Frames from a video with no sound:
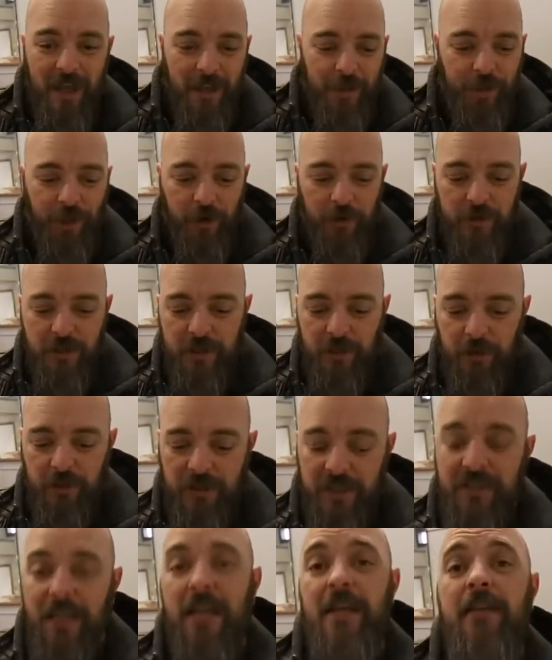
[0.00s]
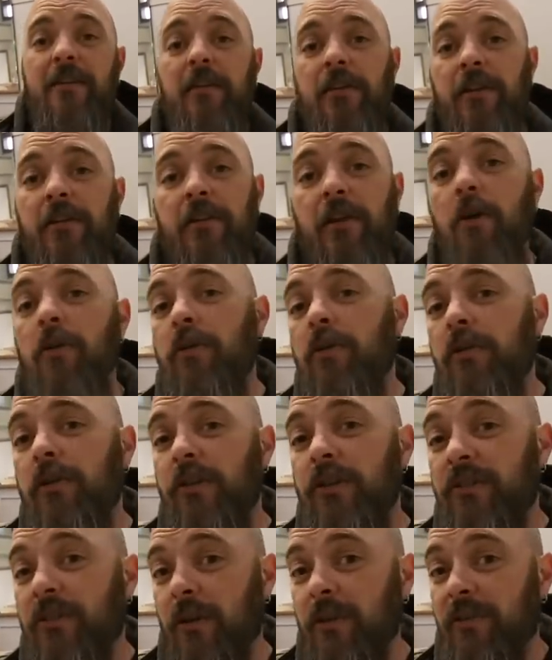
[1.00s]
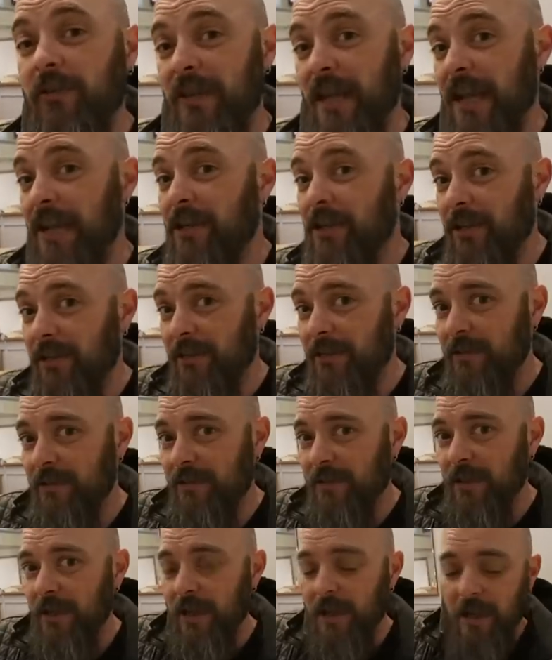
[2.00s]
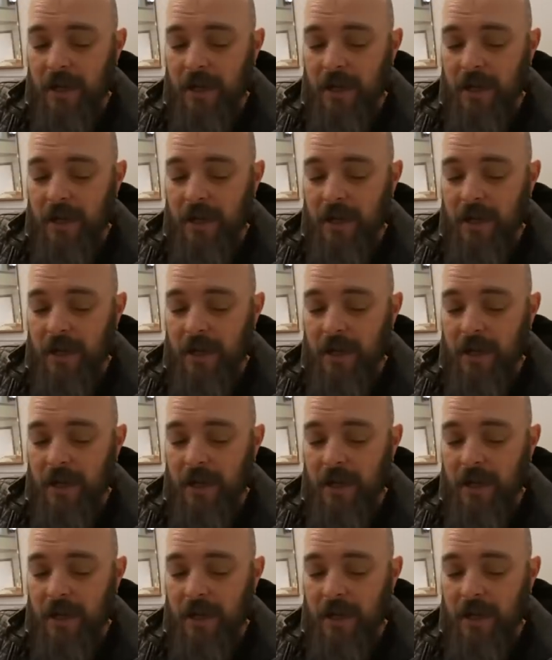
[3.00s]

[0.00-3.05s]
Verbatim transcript: There's your state and local associations,